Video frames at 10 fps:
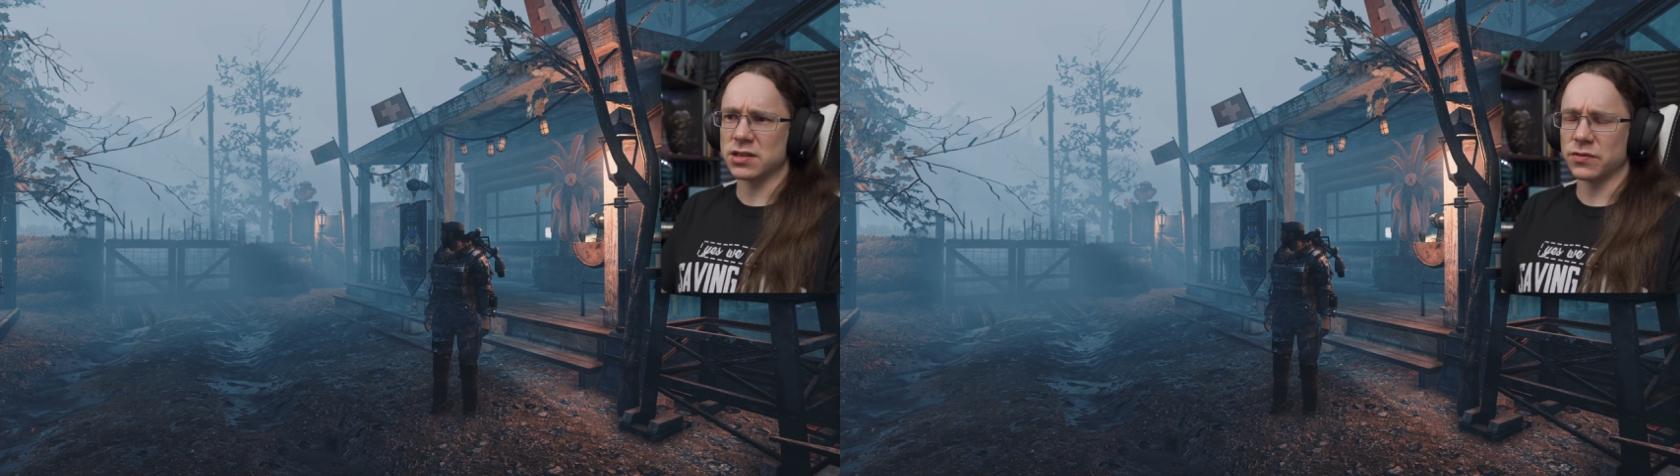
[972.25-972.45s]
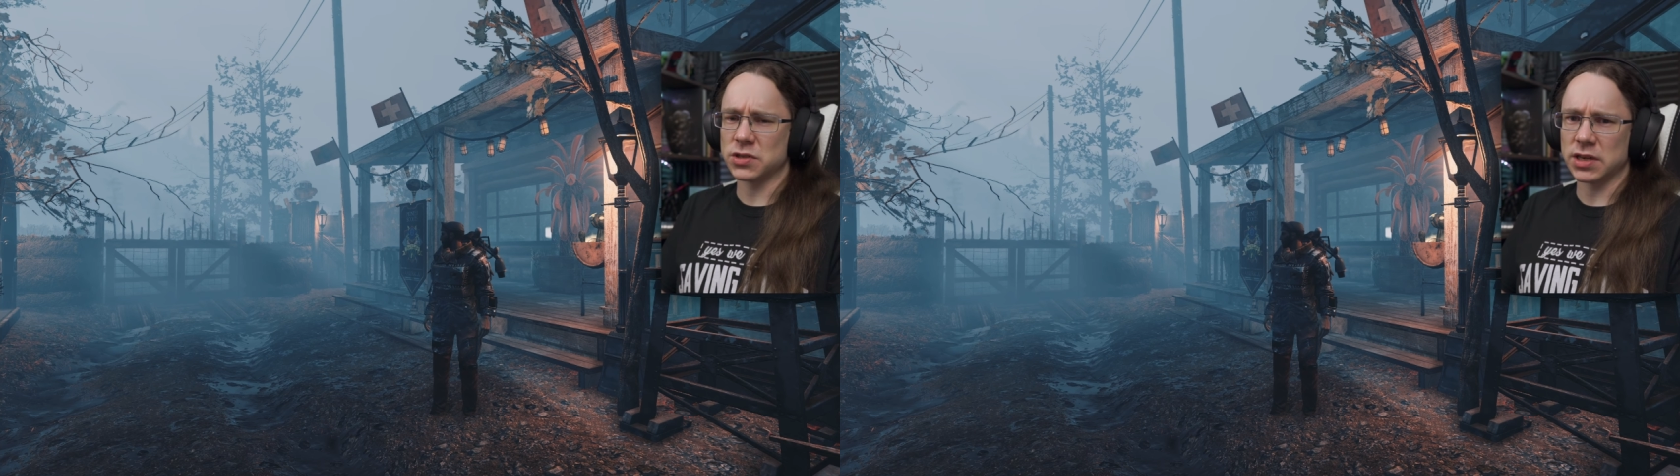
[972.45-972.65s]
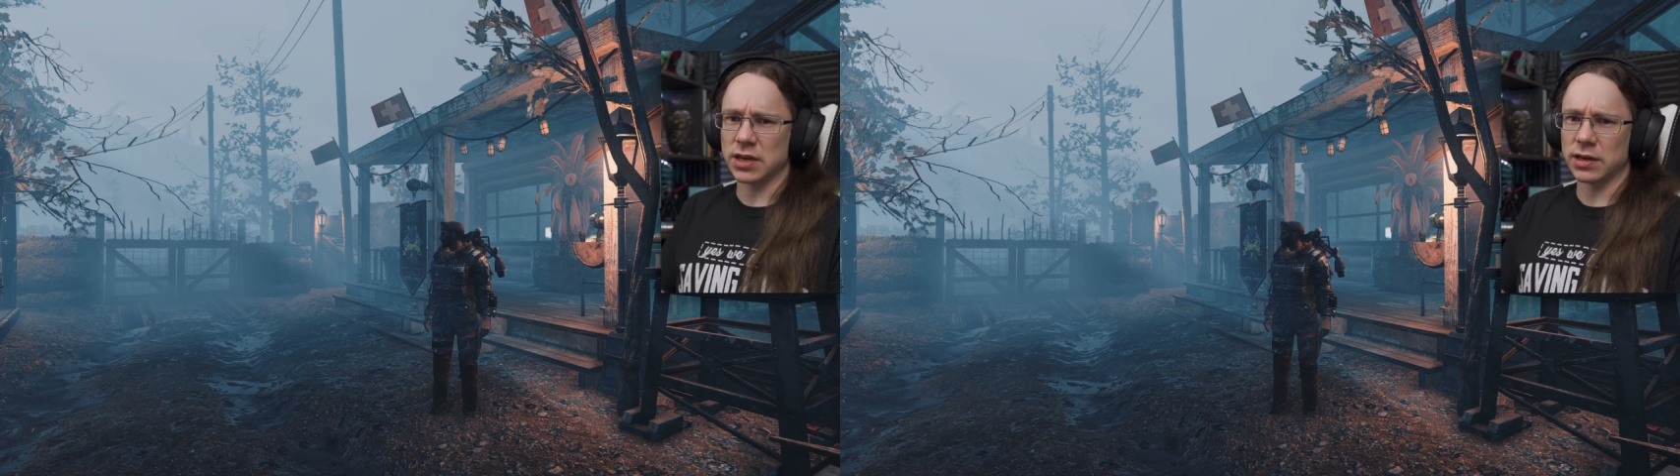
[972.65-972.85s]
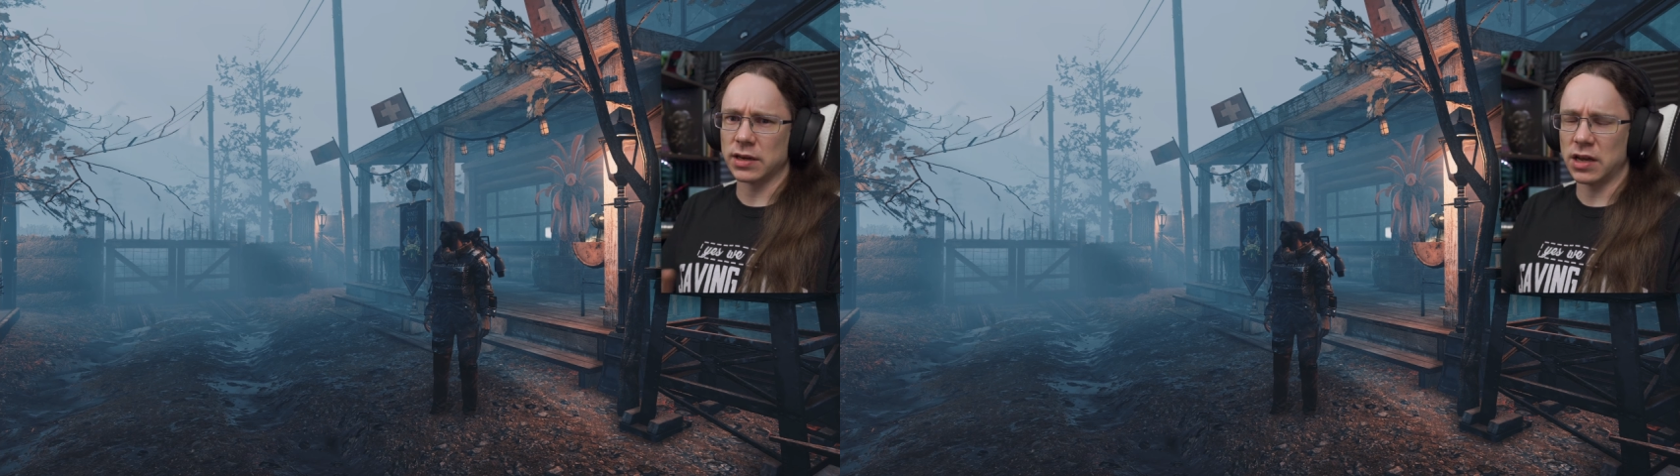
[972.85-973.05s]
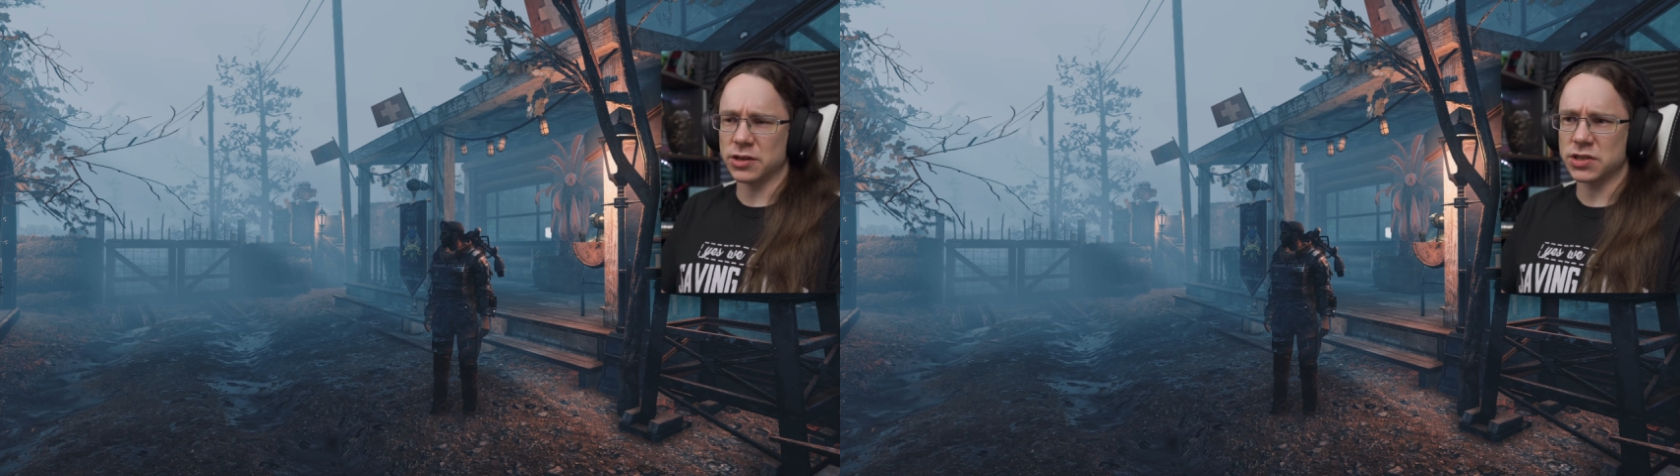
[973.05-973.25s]
obviously,
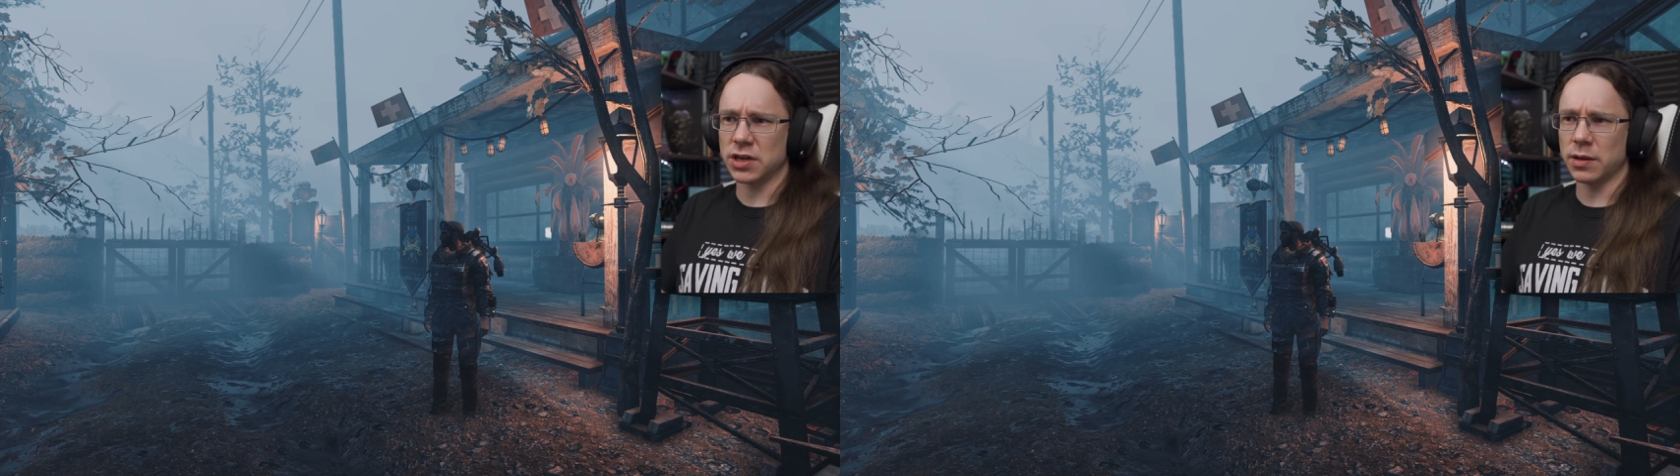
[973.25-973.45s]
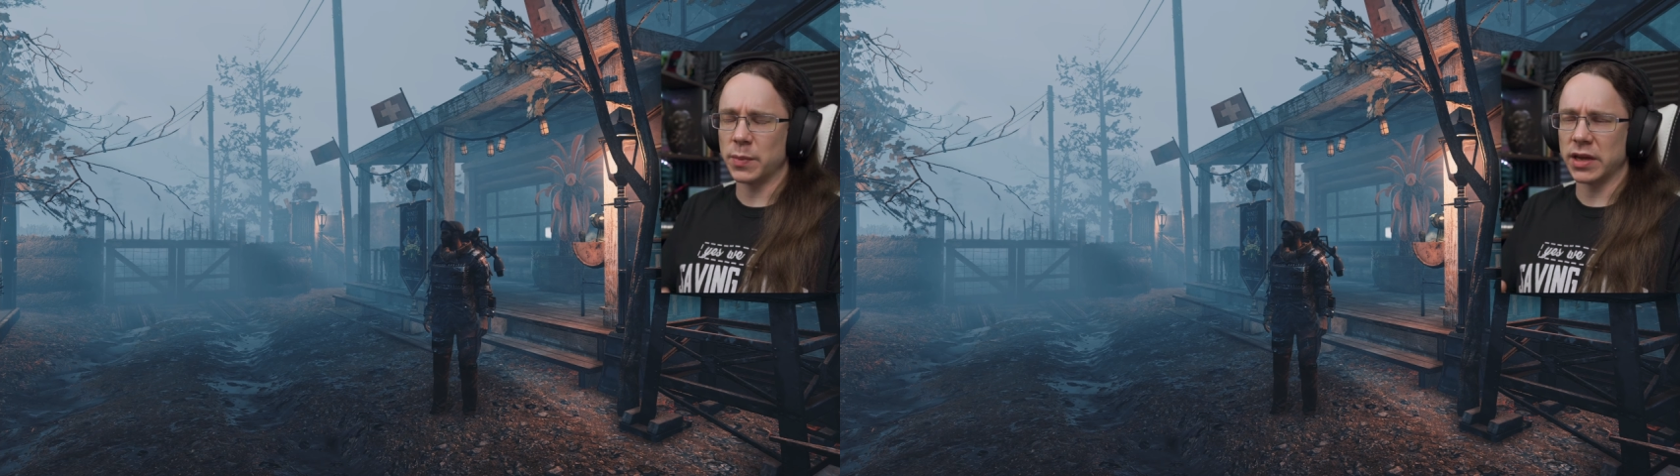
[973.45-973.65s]
last time,